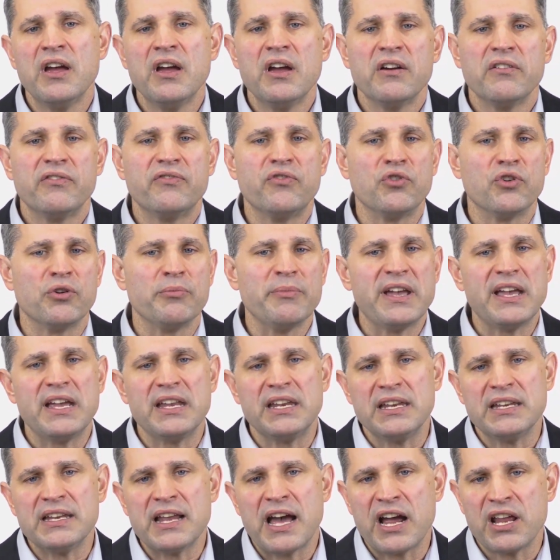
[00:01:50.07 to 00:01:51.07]
Form
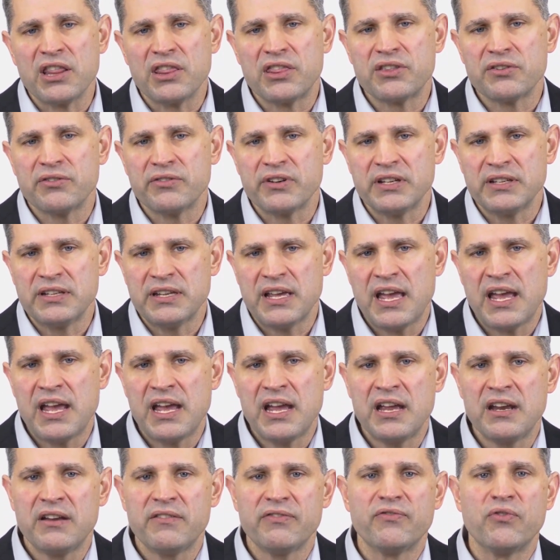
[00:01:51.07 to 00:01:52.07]

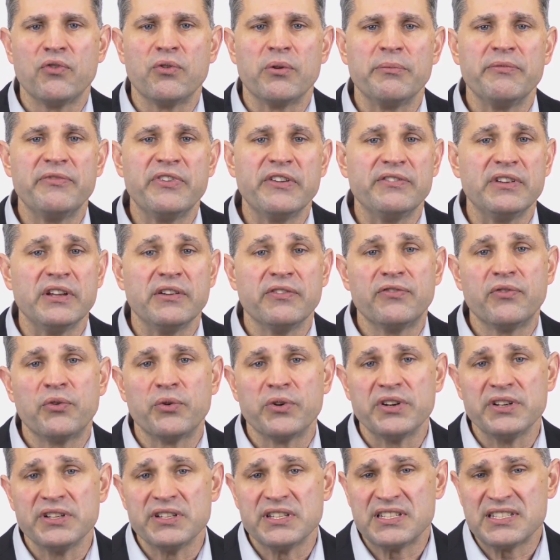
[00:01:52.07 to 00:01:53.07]
8938, Form
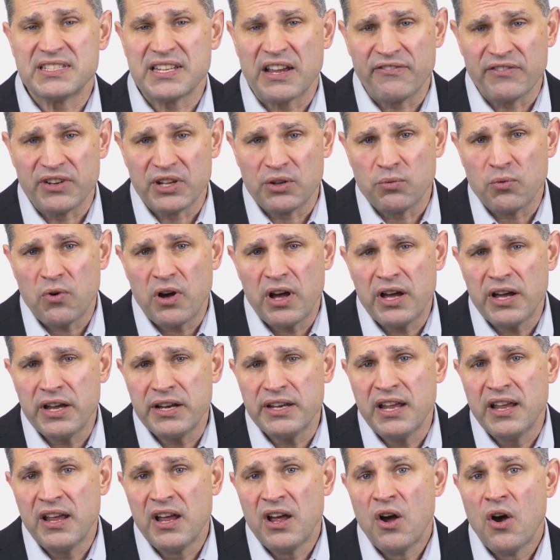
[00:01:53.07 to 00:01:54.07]

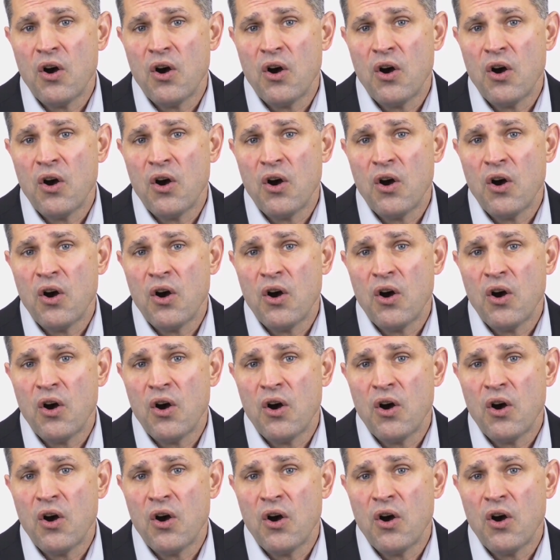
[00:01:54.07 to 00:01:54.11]
5471,